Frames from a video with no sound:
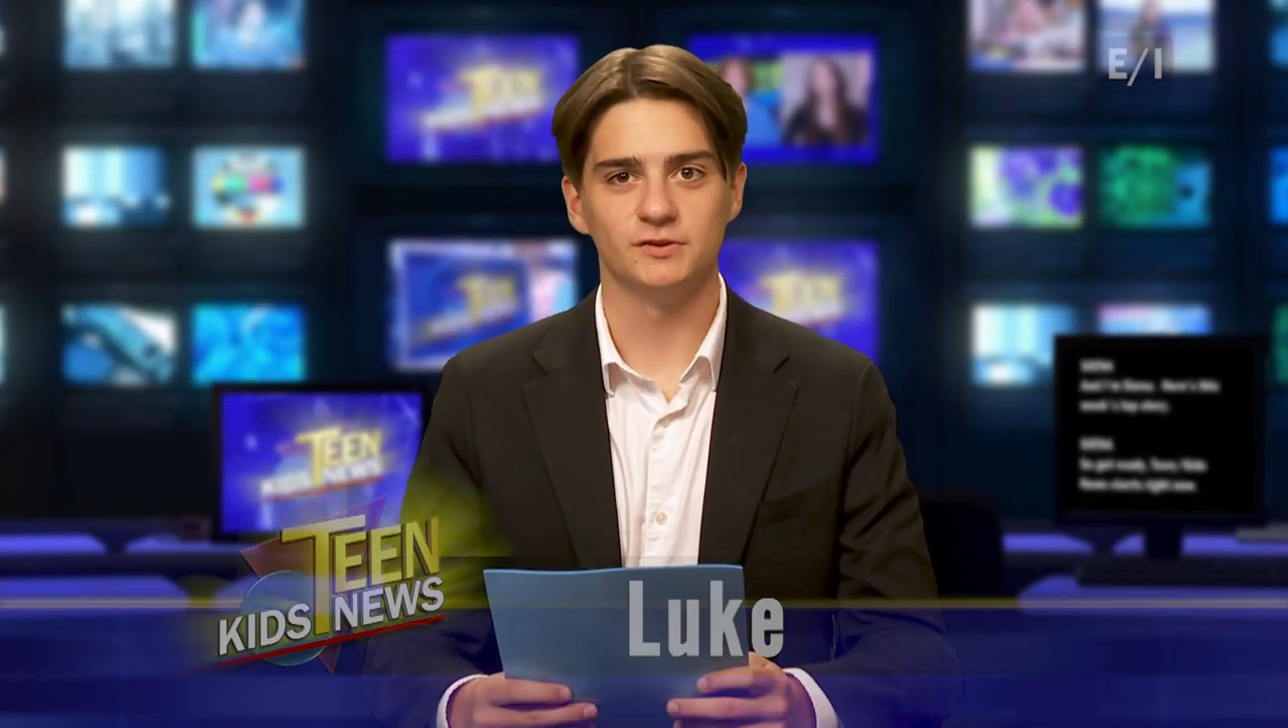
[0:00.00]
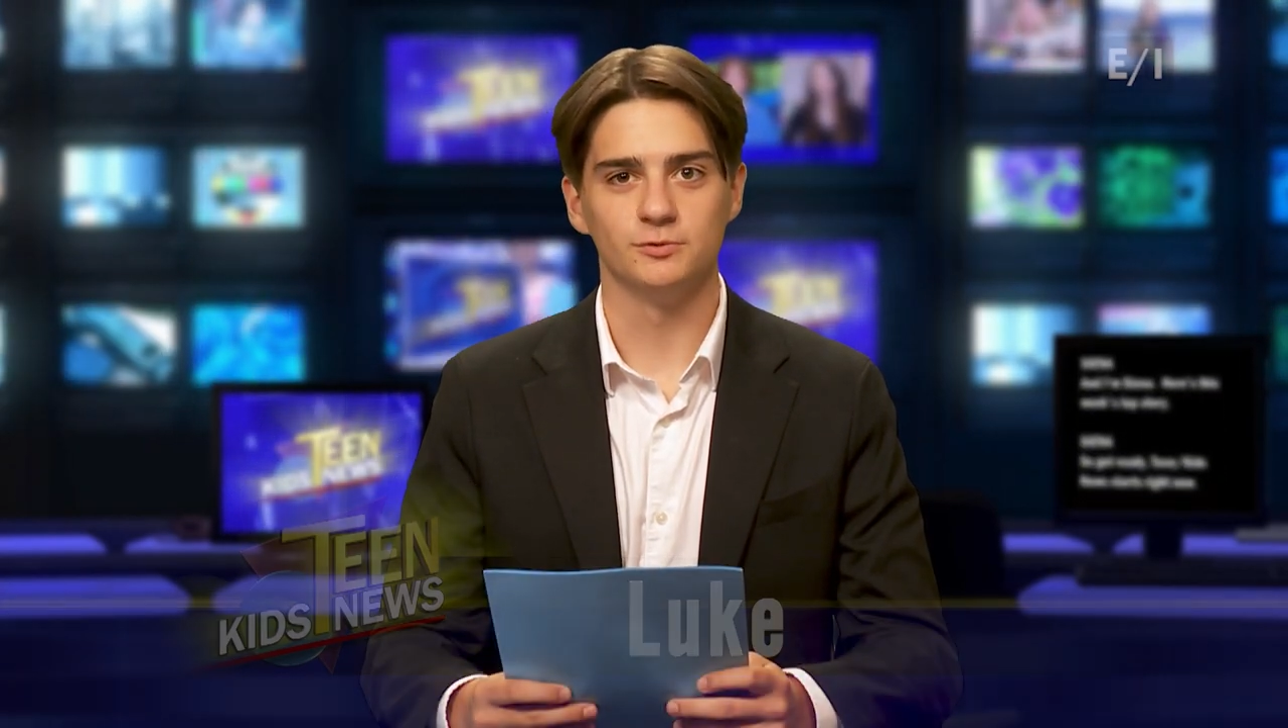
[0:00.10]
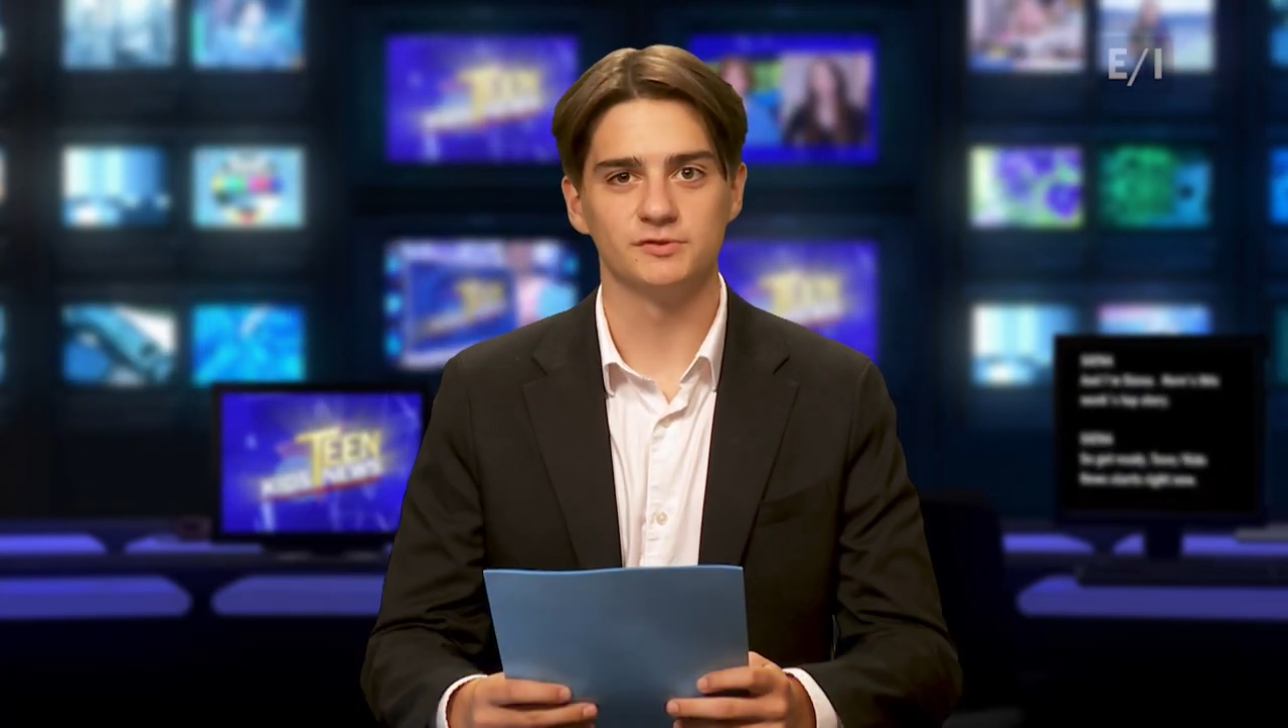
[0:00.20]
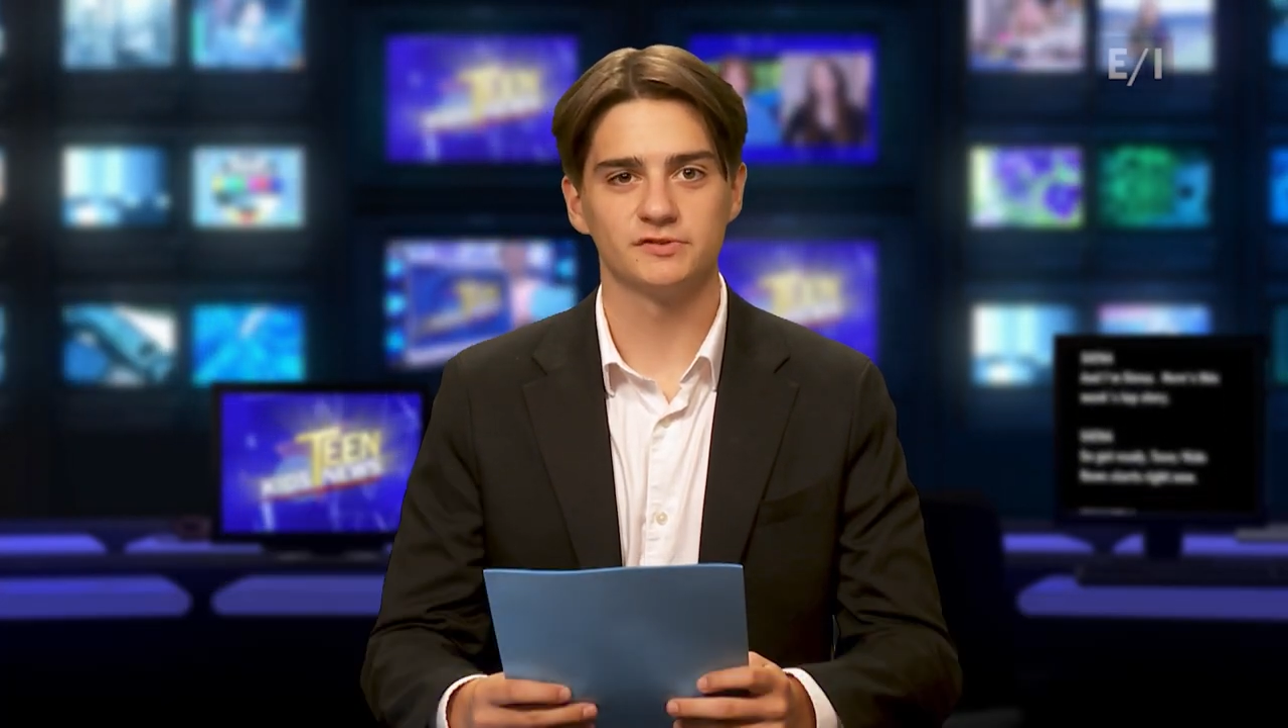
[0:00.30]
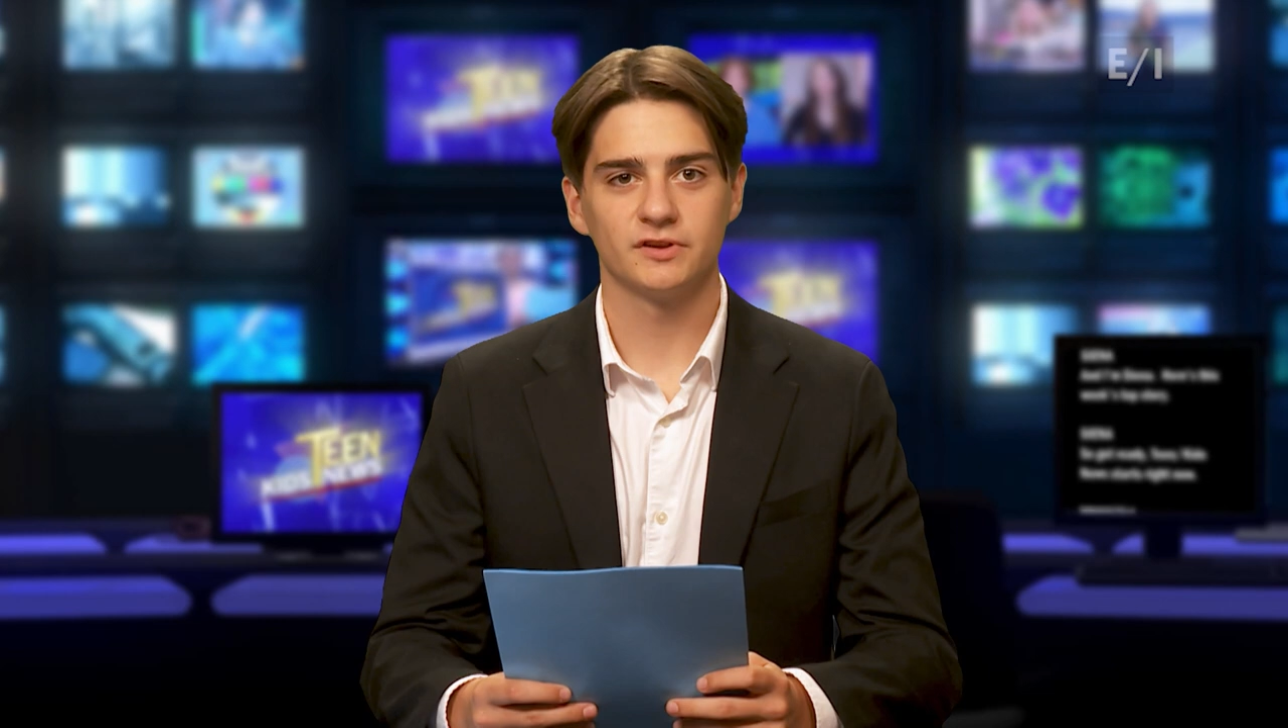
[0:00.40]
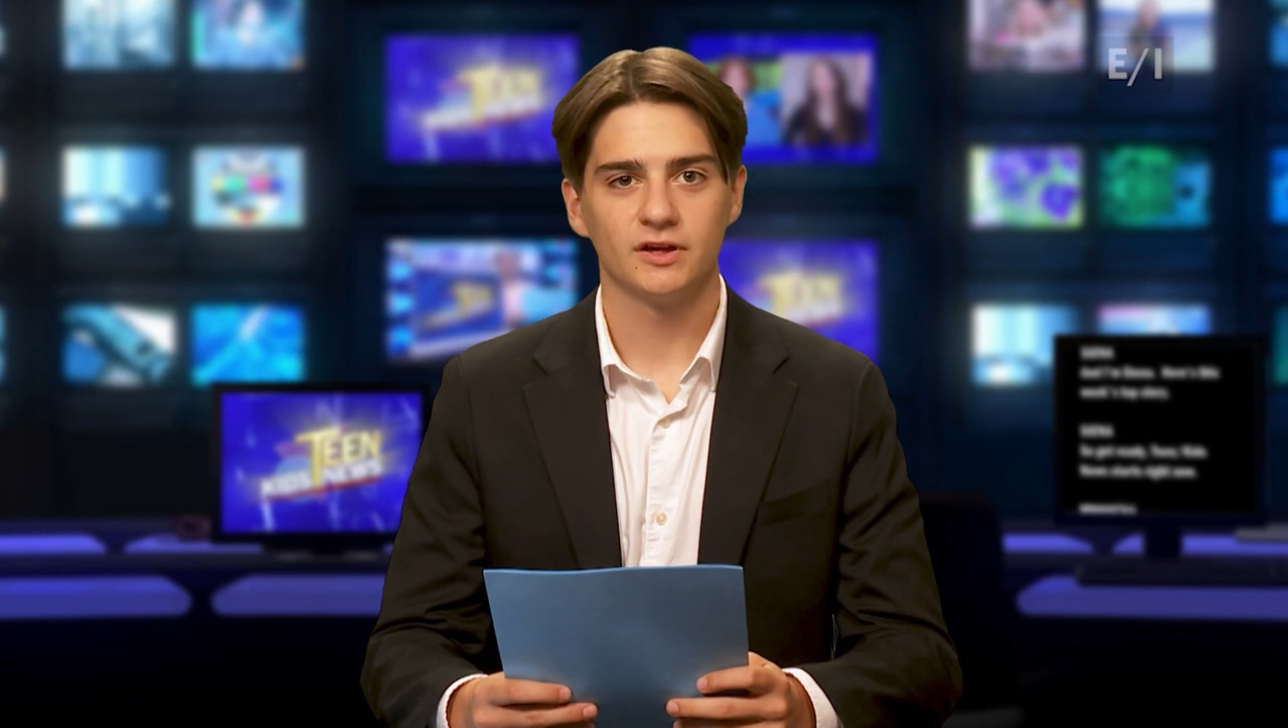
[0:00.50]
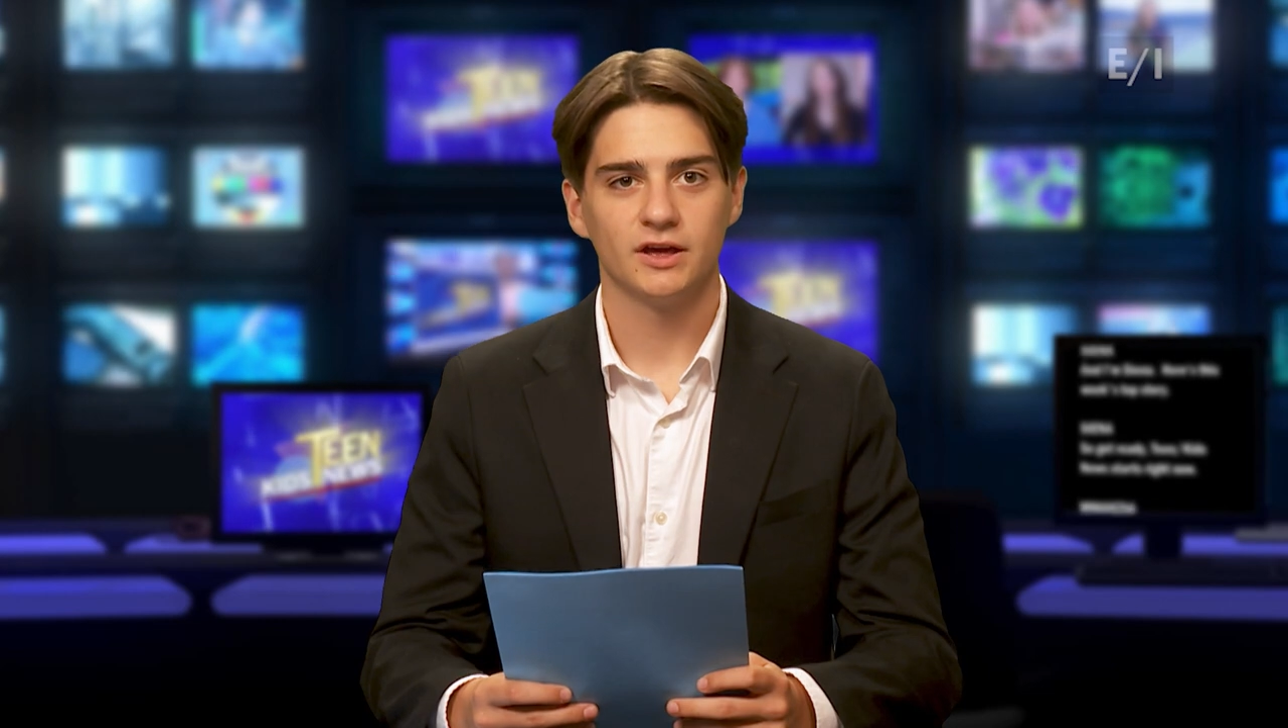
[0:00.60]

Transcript: News.